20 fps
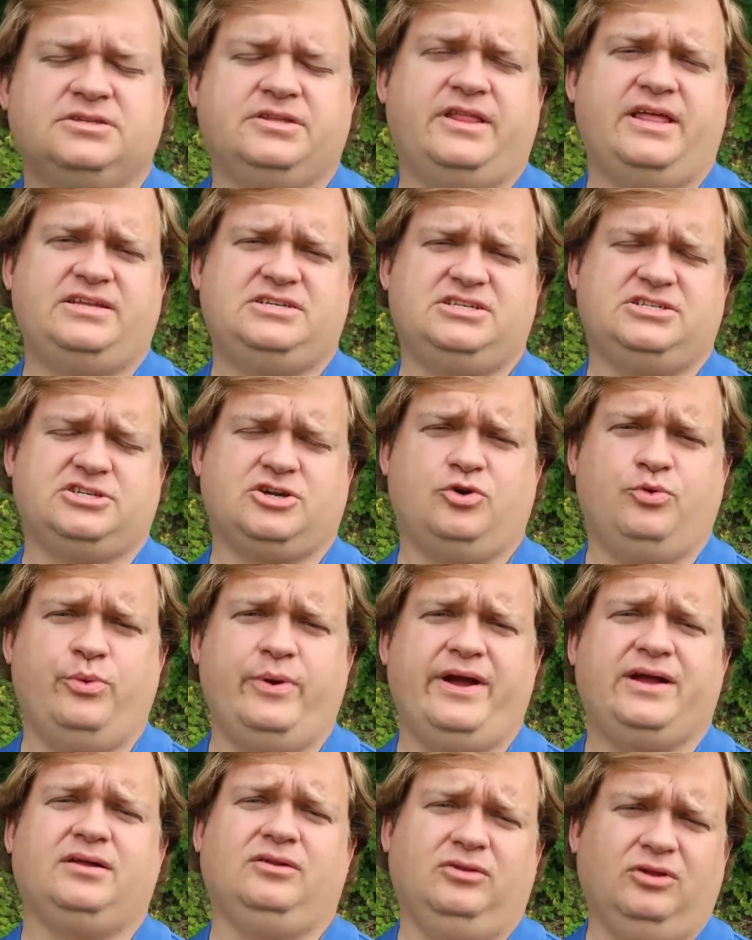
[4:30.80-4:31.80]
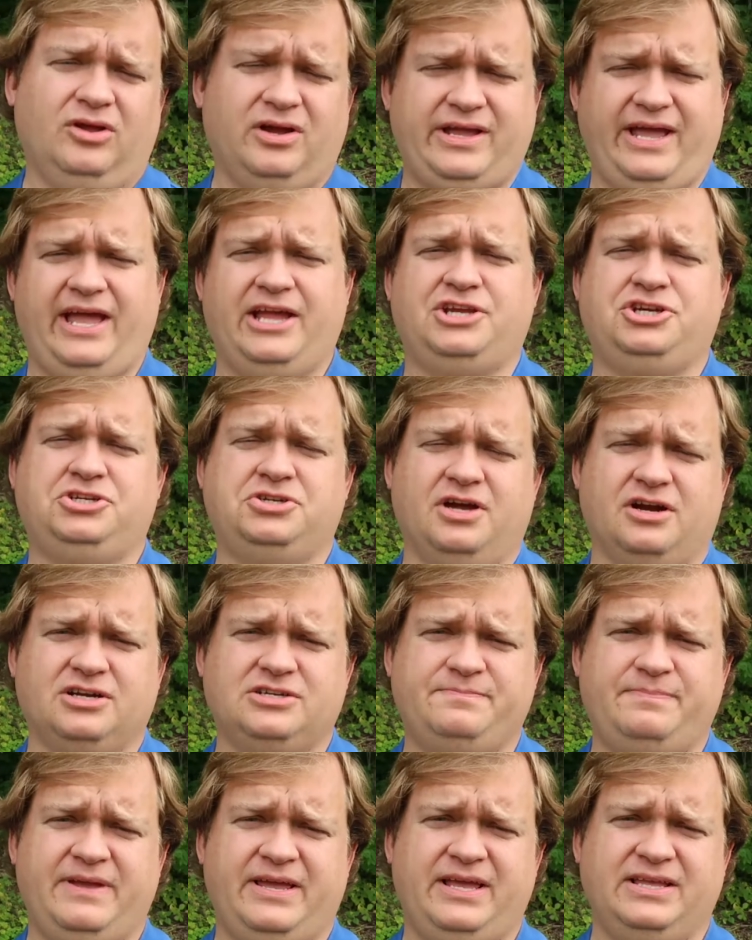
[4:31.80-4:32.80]
So that's just a quick look at shutter
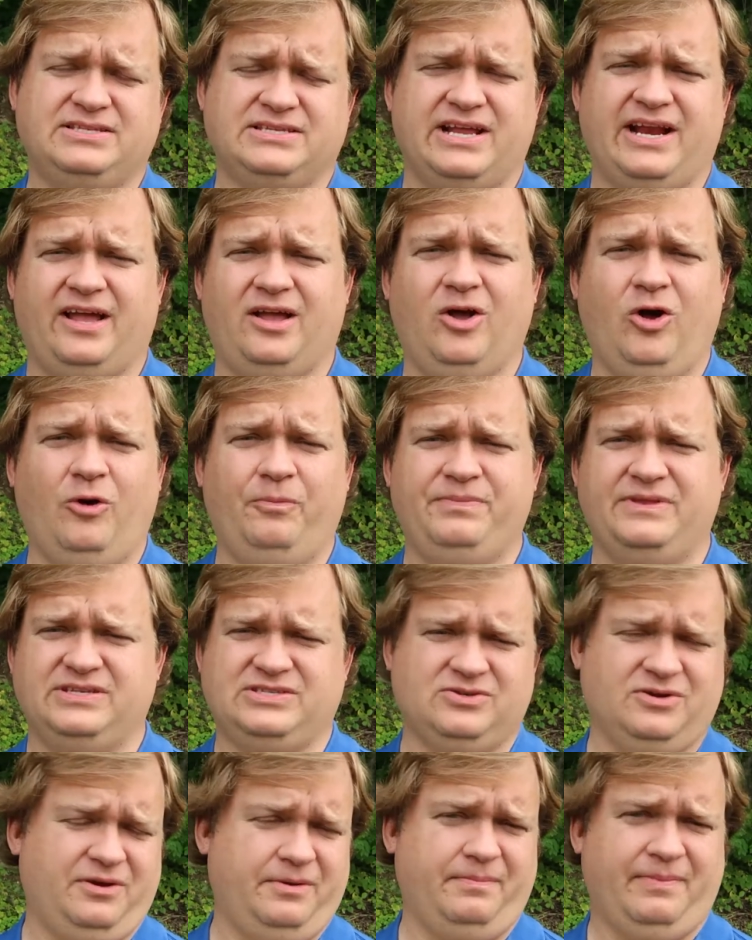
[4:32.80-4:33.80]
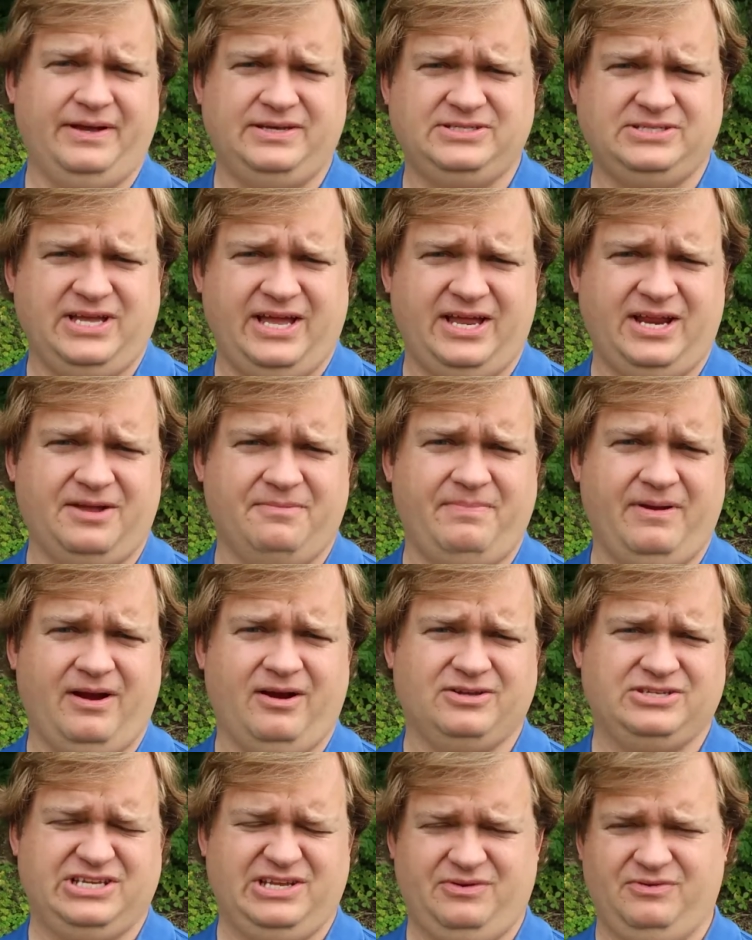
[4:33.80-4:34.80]
speeds, and I hope this side-by-side
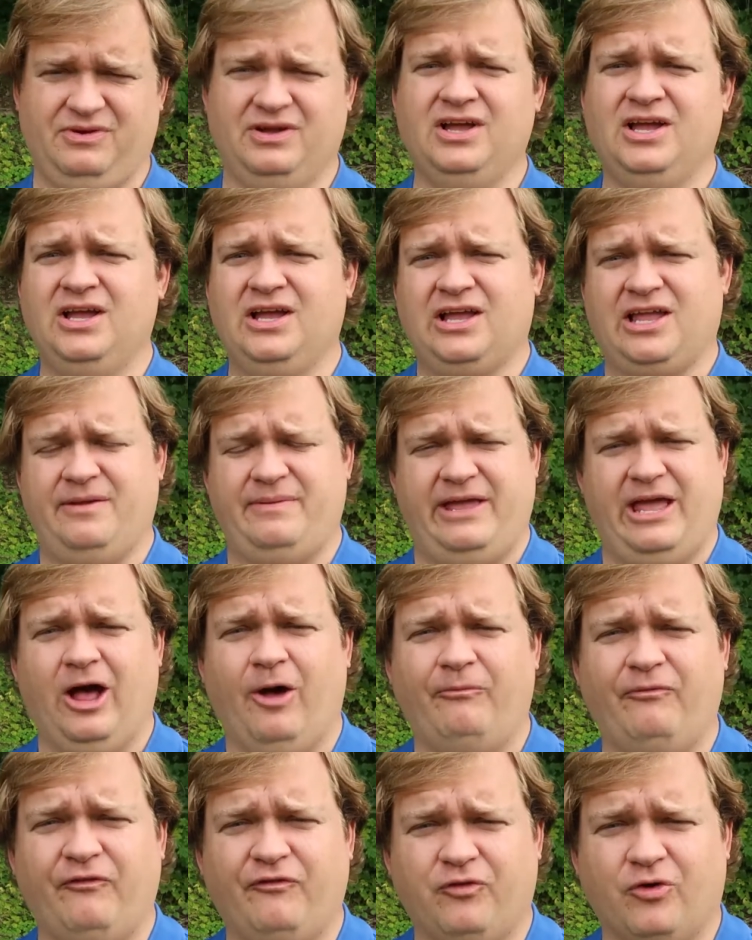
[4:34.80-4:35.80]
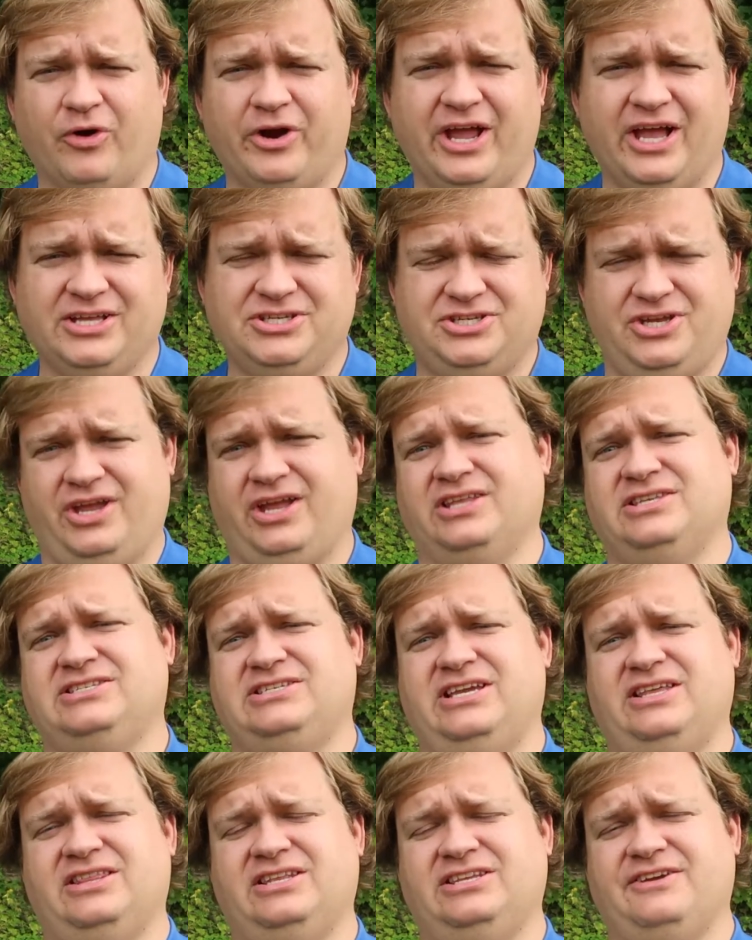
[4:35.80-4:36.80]
comparison can be helpful for you, so you can
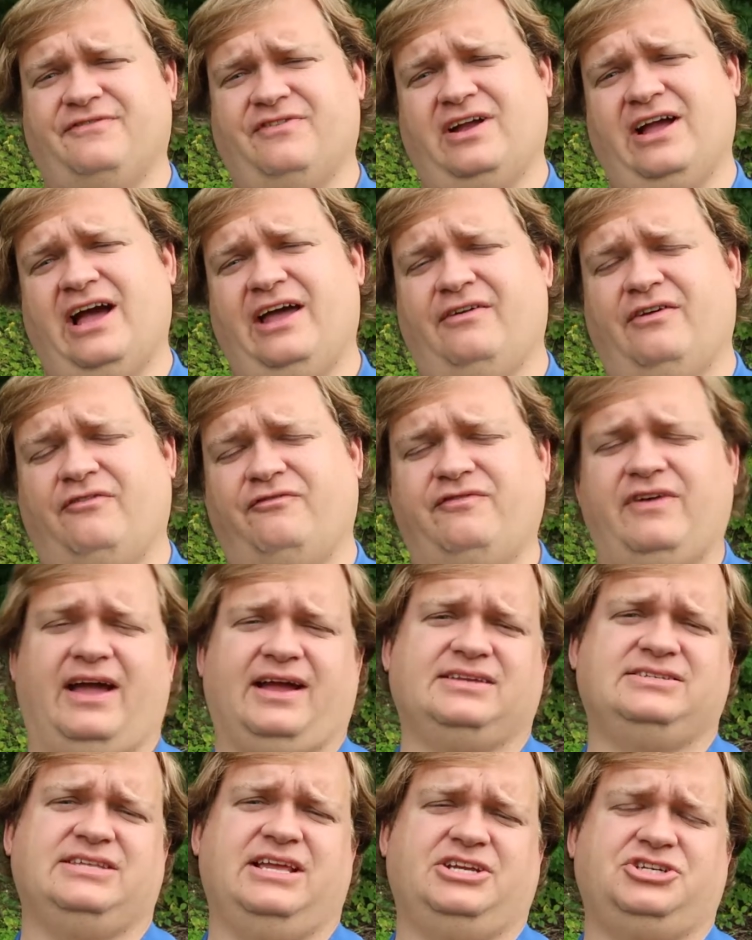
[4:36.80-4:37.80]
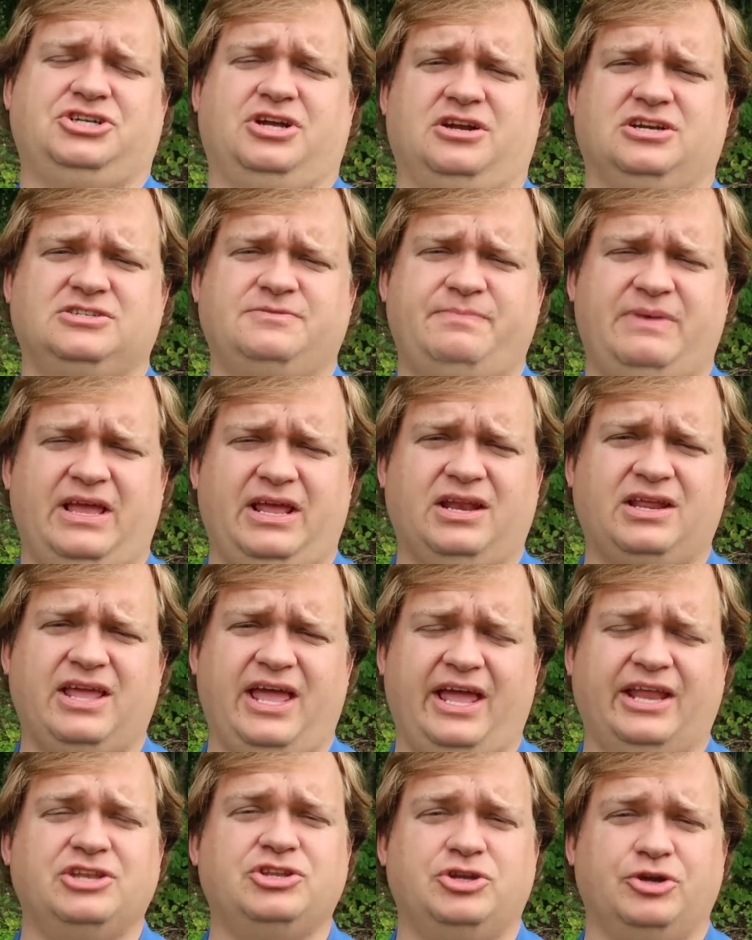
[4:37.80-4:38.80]
see the different kind of effects that shutter speed
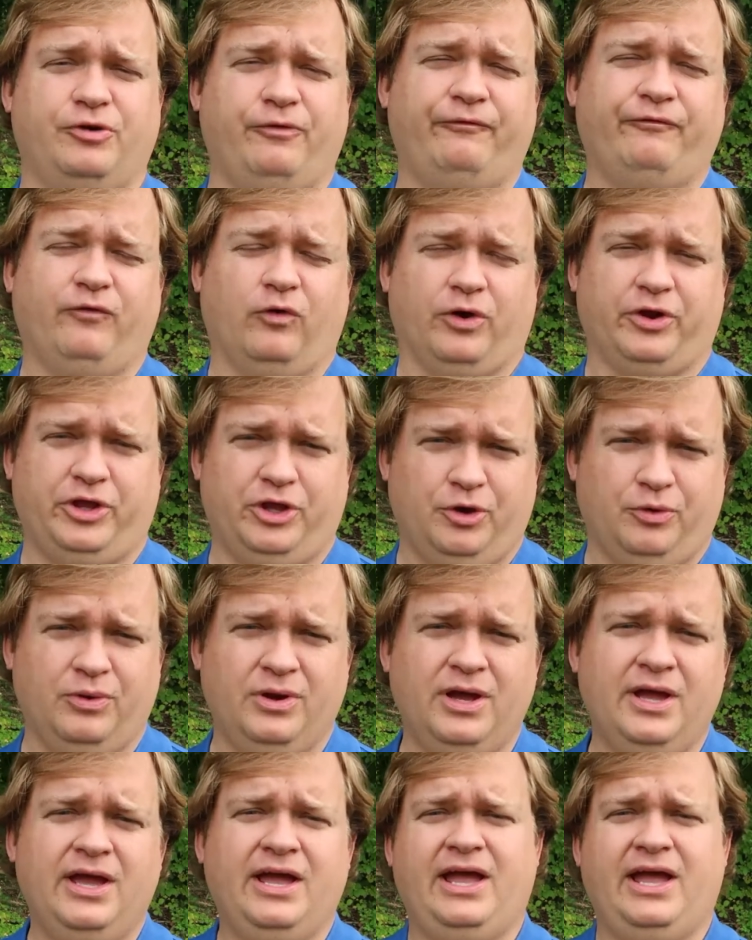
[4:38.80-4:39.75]
can do for you